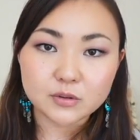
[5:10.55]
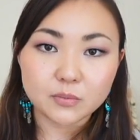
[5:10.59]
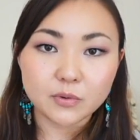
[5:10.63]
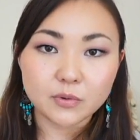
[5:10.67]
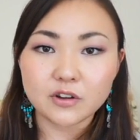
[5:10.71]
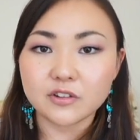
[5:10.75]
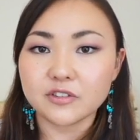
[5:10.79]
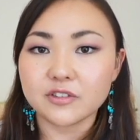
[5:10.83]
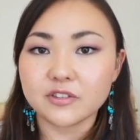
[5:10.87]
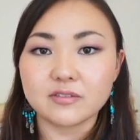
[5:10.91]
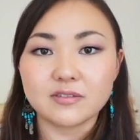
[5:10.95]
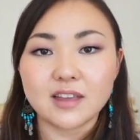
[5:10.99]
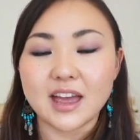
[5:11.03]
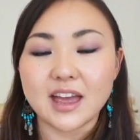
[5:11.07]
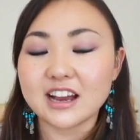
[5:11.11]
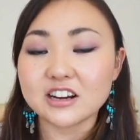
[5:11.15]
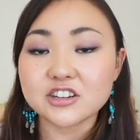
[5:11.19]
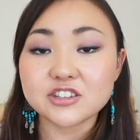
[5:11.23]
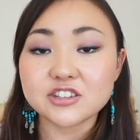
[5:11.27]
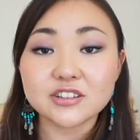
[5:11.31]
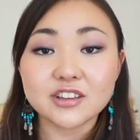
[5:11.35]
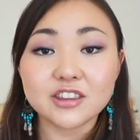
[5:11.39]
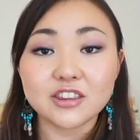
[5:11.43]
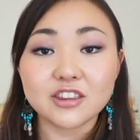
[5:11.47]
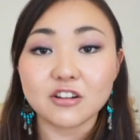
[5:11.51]
Well,
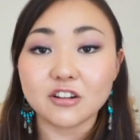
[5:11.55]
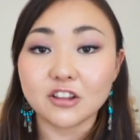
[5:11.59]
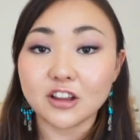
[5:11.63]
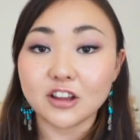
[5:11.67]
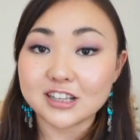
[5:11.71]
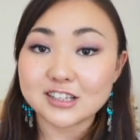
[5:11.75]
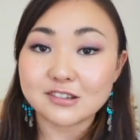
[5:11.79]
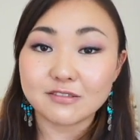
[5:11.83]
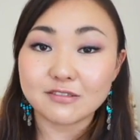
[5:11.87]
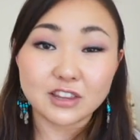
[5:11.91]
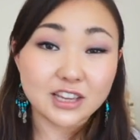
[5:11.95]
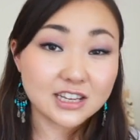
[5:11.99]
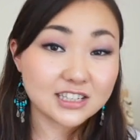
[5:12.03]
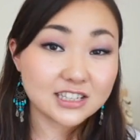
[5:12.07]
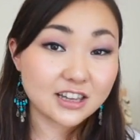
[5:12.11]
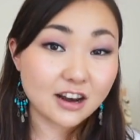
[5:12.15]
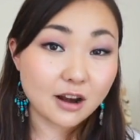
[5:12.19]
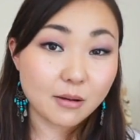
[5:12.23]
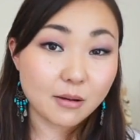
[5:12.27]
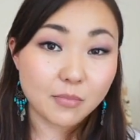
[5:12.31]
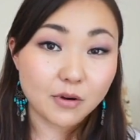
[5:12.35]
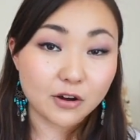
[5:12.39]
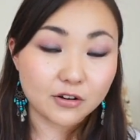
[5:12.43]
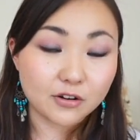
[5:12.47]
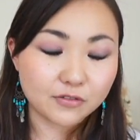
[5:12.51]
actually there are lots of things that
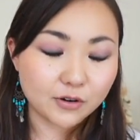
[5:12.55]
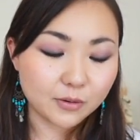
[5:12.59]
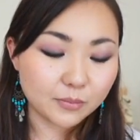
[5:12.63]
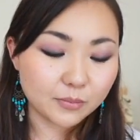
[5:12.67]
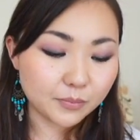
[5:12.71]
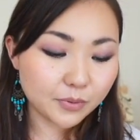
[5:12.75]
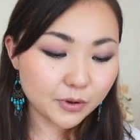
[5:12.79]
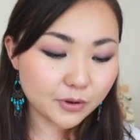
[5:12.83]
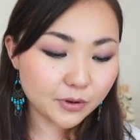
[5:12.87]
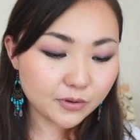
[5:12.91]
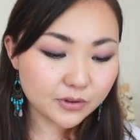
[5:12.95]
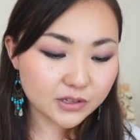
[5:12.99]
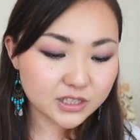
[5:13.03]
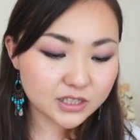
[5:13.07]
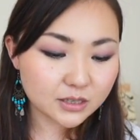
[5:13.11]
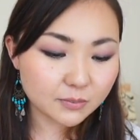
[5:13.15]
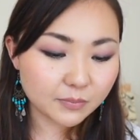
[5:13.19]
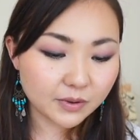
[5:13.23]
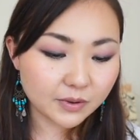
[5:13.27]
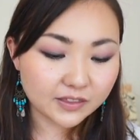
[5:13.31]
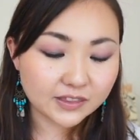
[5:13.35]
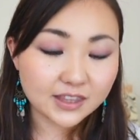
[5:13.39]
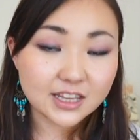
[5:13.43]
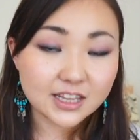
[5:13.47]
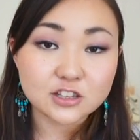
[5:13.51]
I bought from Boots,
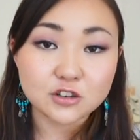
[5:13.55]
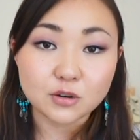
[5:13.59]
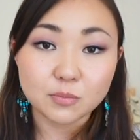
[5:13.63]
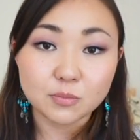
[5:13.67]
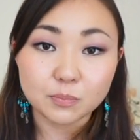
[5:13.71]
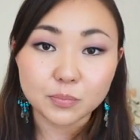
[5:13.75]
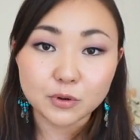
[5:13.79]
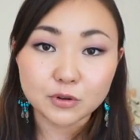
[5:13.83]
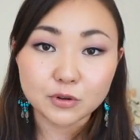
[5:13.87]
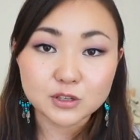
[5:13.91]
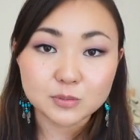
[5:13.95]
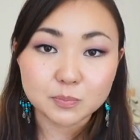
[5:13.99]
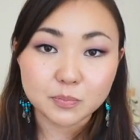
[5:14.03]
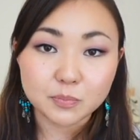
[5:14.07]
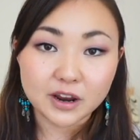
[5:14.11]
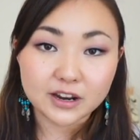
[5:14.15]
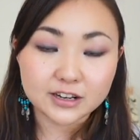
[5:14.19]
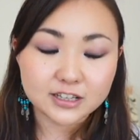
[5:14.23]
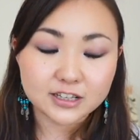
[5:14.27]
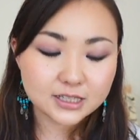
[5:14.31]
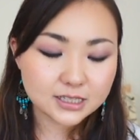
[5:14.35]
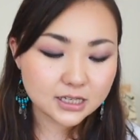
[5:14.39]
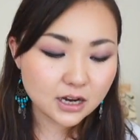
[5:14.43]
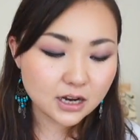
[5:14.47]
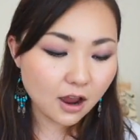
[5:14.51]
but these are Boots
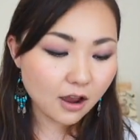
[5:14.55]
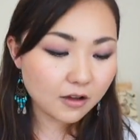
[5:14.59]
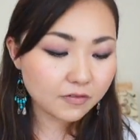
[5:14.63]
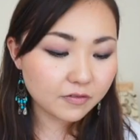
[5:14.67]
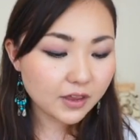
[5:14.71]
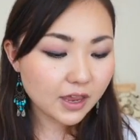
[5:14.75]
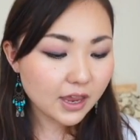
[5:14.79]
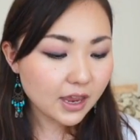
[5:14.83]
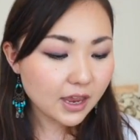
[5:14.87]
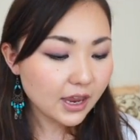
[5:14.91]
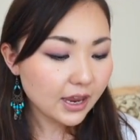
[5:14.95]
brand stuff.